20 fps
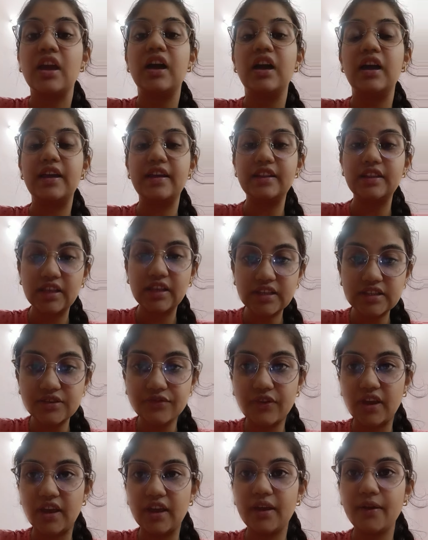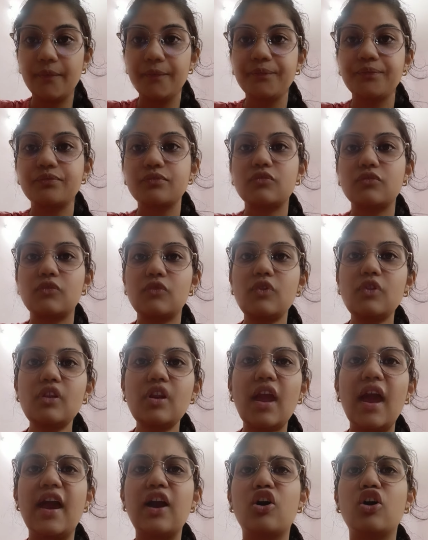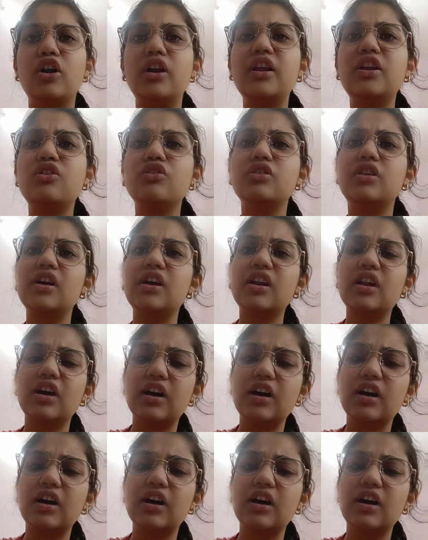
In this way, according to their